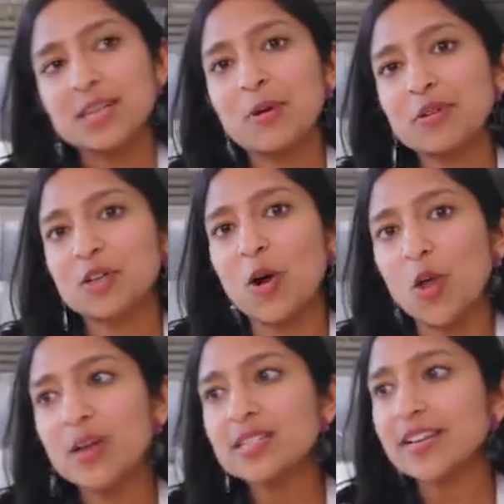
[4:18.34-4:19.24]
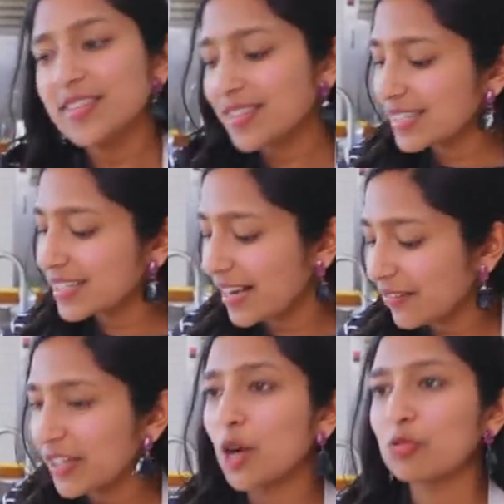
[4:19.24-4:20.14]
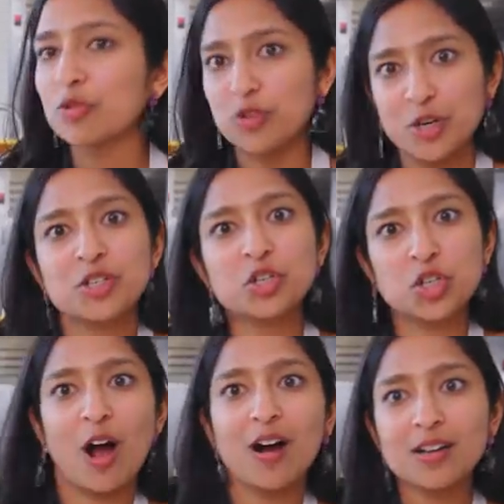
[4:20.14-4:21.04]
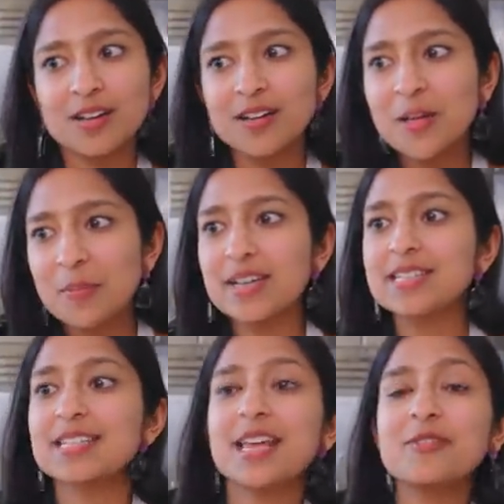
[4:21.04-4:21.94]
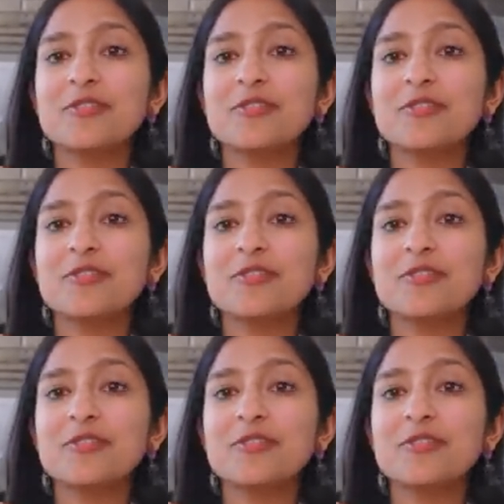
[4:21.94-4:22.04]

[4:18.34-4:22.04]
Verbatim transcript: I was thinking about what to call this. I think this is kind of like a reverse chonk because